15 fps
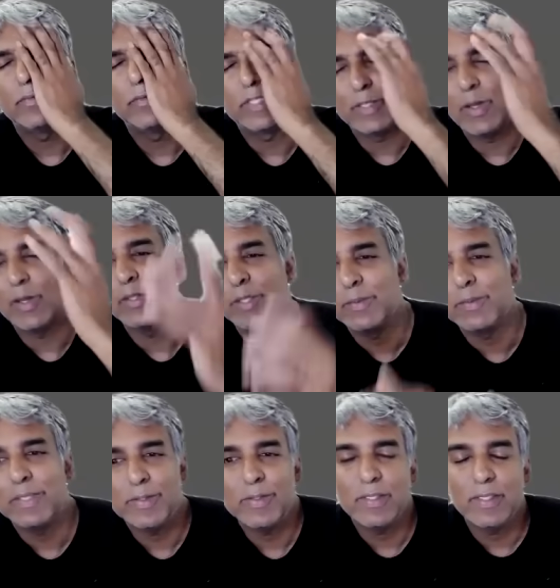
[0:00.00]
was launching
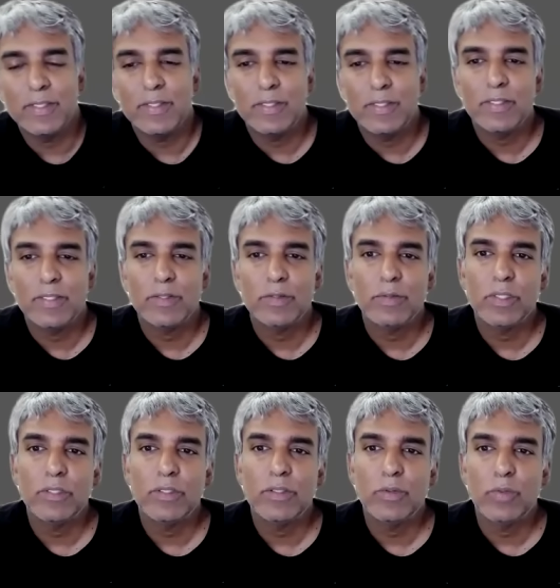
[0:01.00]
missiles into
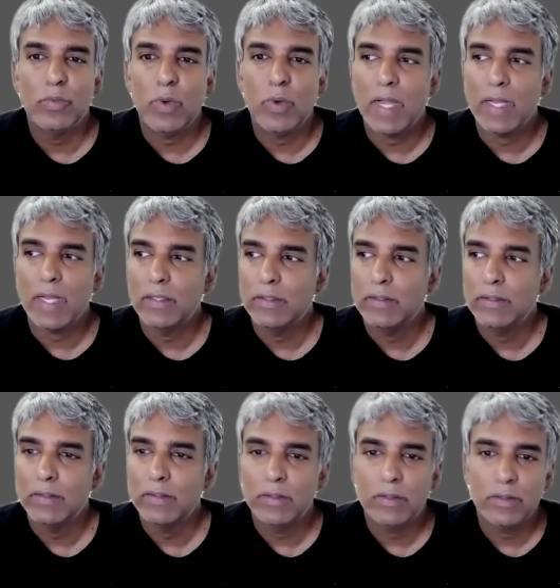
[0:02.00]
Israel while
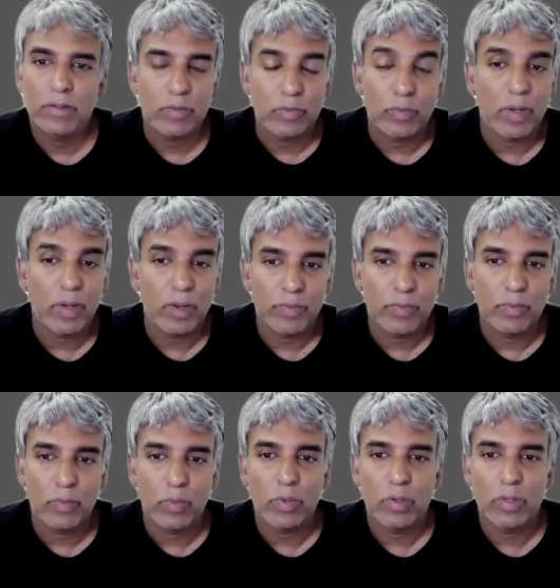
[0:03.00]
throughout
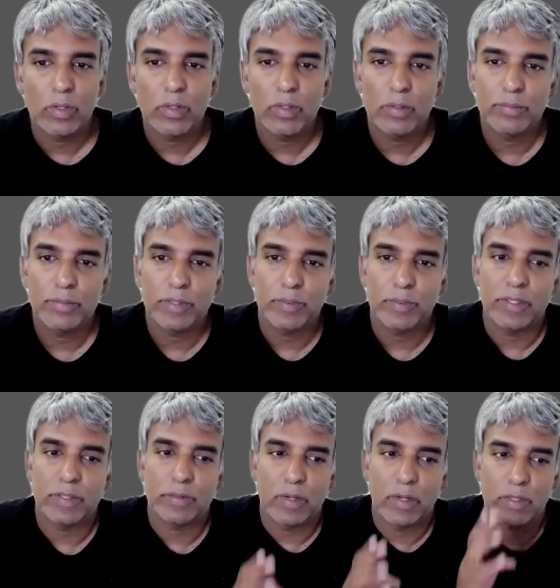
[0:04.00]
the war
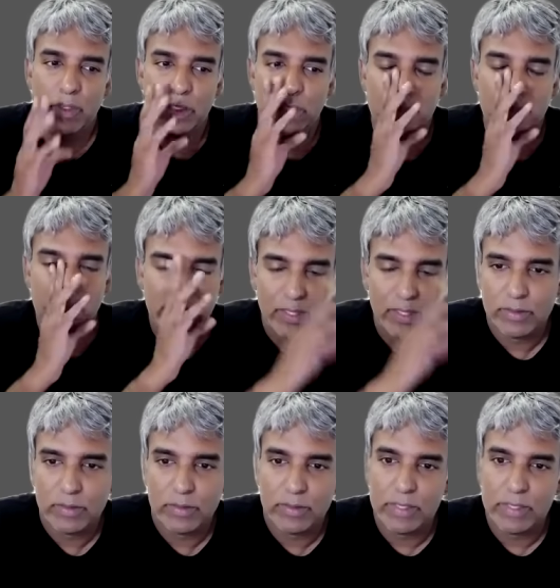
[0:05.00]
between Iran and Yemen. They
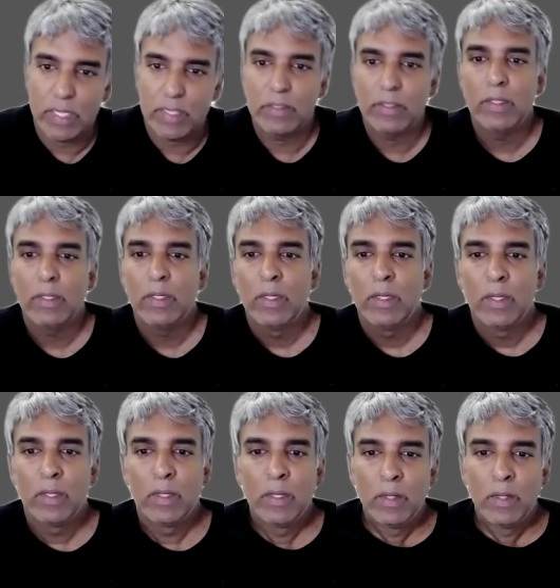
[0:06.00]
also said,
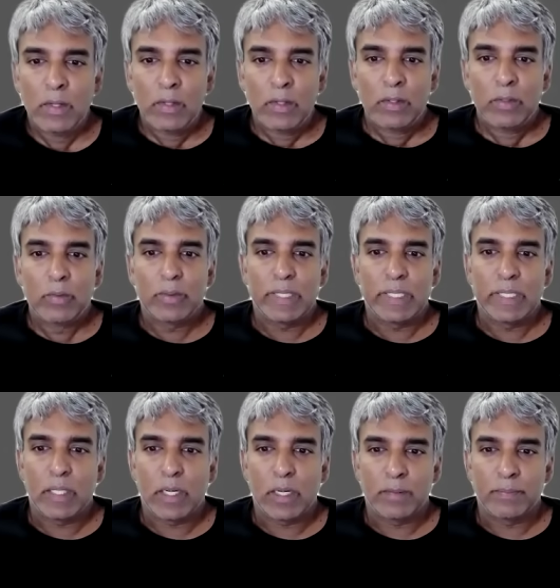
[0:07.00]

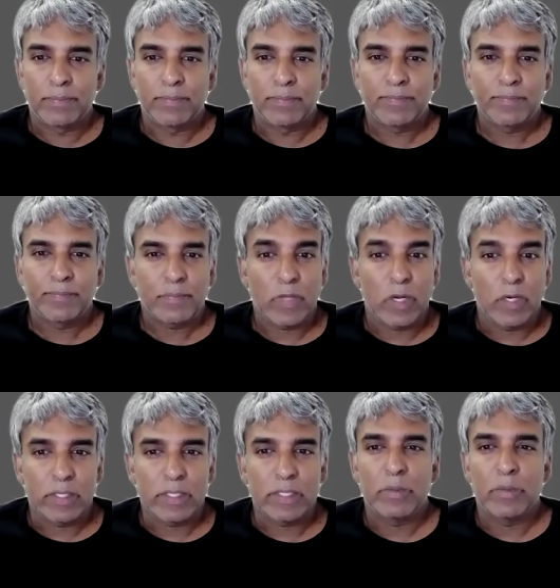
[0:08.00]

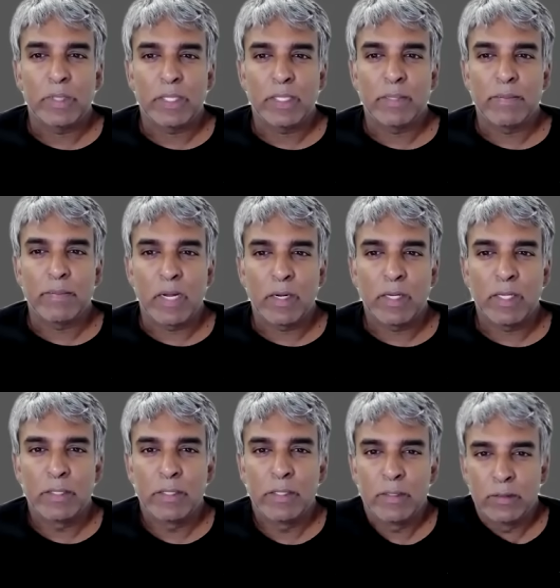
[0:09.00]
our deal with the
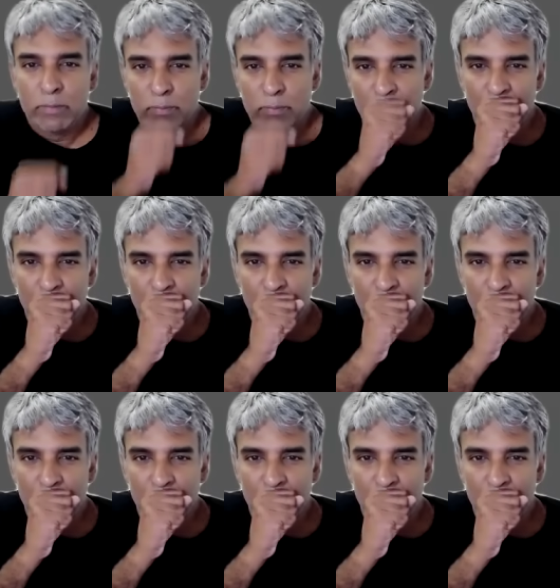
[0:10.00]
Americans.